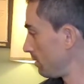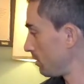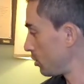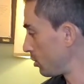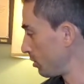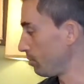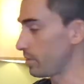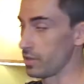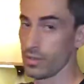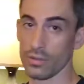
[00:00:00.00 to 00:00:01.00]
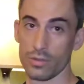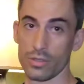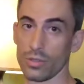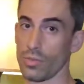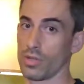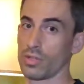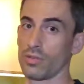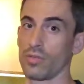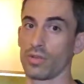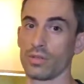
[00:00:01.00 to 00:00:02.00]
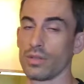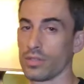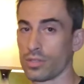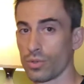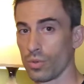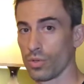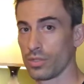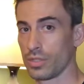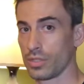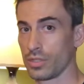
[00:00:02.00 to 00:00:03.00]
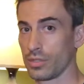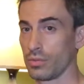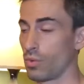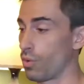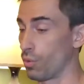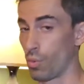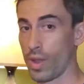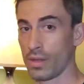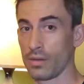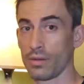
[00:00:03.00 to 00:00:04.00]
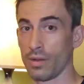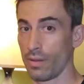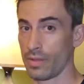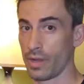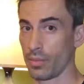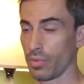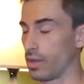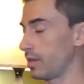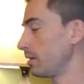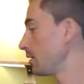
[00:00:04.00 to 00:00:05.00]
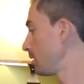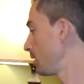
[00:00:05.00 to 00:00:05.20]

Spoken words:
shouldn't be too much of a storage issue or weight on the airplane.